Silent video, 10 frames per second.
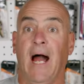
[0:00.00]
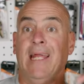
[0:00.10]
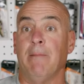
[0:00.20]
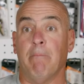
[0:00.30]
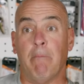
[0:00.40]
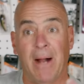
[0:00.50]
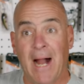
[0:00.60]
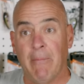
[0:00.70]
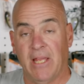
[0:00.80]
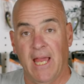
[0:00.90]
I can
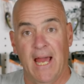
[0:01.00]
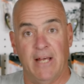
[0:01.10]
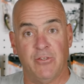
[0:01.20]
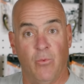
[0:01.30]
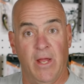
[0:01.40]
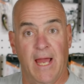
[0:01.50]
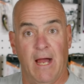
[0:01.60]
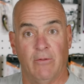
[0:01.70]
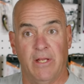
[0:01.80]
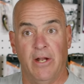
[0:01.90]
bomb a cast way
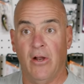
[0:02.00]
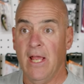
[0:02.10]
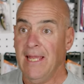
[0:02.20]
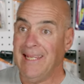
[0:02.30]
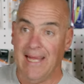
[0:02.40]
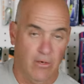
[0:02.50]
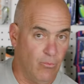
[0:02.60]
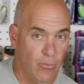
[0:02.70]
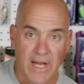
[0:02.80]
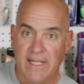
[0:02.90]
out there, get it
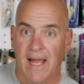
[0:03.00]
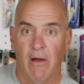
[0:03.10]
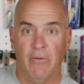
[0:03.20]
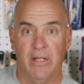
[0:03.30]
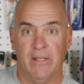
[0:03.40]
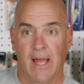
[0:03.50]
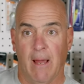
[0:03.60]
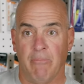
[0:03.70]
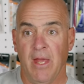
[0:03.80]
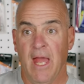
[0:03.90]
right down to
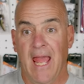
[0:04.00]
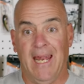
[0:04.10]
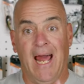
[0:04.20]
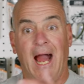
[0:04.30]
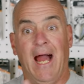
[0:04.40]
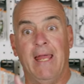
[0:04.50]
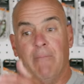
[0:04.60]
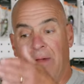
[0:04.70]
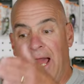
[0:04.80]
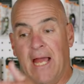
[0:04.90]
depth, and I
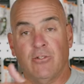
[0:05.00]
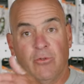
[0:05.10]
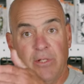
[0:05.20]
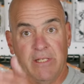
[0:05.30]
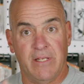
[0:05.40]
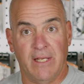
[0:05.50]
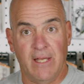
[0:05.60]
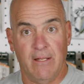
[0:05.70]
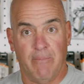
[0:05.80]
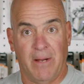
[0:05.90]
am actually
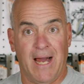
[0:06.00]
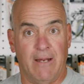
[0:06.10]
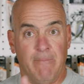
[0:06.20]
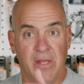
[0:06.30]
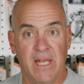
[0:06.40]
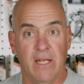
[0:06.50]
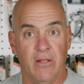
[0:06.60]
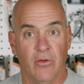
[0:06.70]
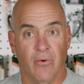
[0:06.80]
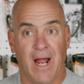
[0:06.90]
ticking the bottom,
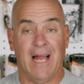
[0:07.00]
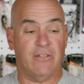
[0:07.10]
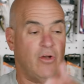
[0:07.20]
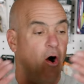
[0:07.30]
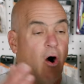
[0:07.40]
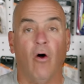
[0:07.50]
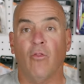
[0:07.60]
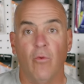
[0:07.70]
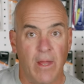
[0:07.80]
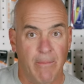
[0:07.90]
hitting the rocks
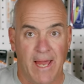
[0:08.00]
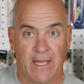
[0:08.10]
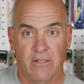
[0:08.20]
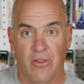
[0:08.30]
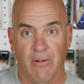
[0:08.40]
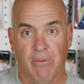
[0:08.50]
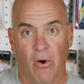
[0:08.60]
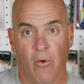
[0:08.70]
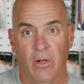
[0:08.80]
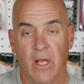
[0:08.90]
all the way back to the
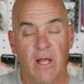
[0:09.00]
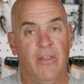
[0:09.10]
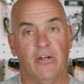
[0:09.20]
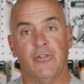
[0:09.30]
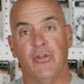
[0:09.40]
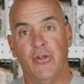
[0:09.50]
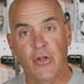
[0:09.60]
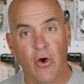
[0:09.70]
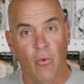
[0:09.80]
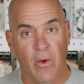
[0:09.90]
boat. There's
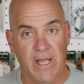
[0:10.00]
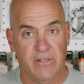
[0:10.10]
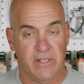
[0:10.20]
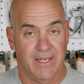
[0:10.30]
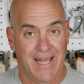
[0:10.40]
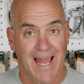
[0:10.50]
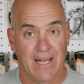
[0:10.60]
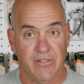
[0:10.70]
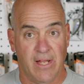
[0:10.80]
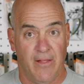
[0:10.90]
no wasted
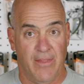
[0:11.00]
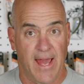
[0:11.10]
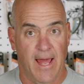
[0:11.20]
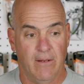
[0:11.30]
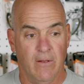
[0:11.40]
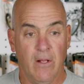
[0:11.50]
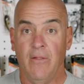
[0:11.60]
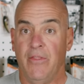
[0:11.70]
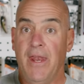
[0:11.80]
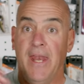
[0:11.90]
cast on that.
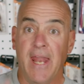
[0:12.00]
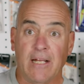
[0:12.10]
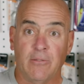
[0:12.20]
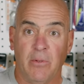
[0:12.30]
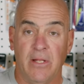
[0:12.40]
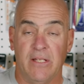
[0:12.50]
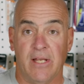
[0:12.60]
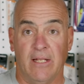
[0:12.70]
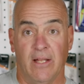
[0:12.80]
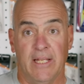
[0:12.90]
The next
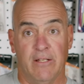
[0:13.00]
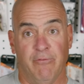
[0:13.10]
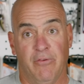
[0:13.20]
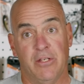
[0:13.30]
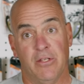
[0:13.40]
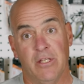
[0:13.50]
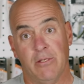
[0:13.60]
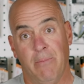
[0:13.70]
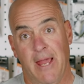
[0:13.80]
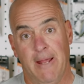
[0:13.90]
place I like to fish
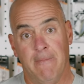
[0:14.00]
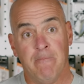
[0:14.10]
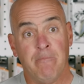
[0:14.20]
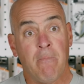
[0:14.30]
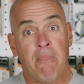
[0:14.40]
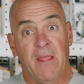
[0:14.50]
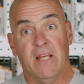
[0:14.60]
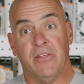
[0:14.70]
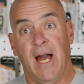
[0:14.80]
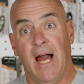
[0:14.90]
this bait
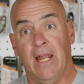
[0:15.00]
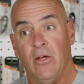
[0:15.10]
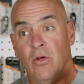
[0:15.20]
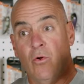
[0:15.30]
is on